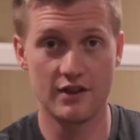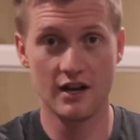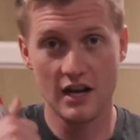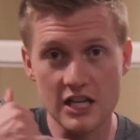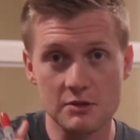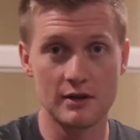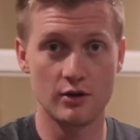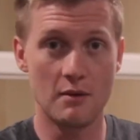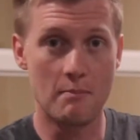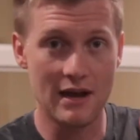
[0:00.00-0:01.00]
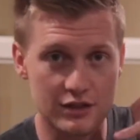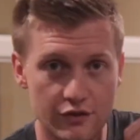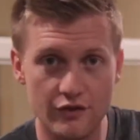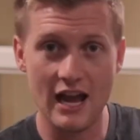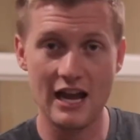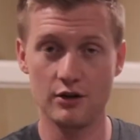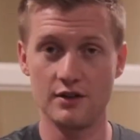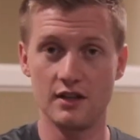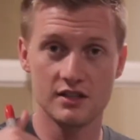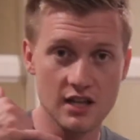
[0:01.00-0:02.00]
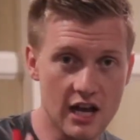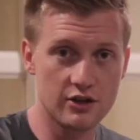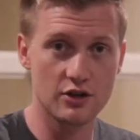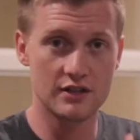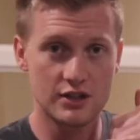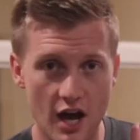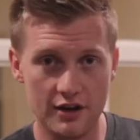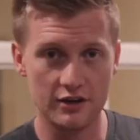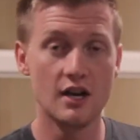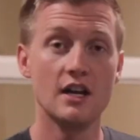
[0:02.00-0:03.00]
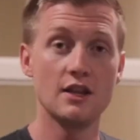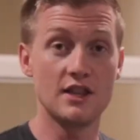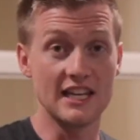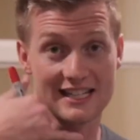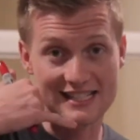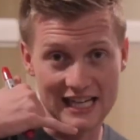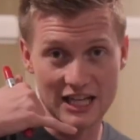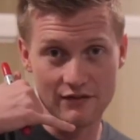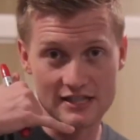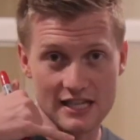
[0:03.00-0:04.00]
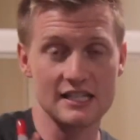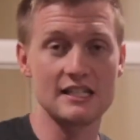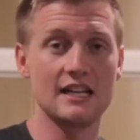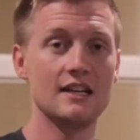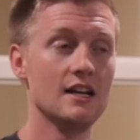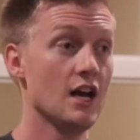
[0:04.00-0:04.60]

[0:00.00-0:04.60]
or the husband or the best friend or the son or the daughter, the executive assistant,